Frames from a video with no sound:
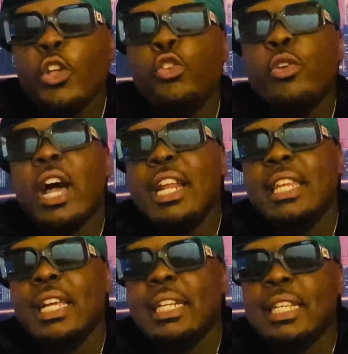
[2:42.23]
you got to
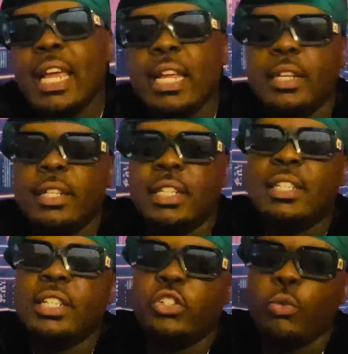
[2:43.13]
dictate the
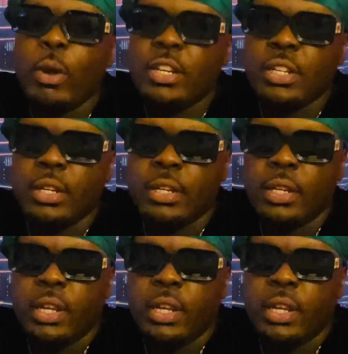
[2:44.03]
situation.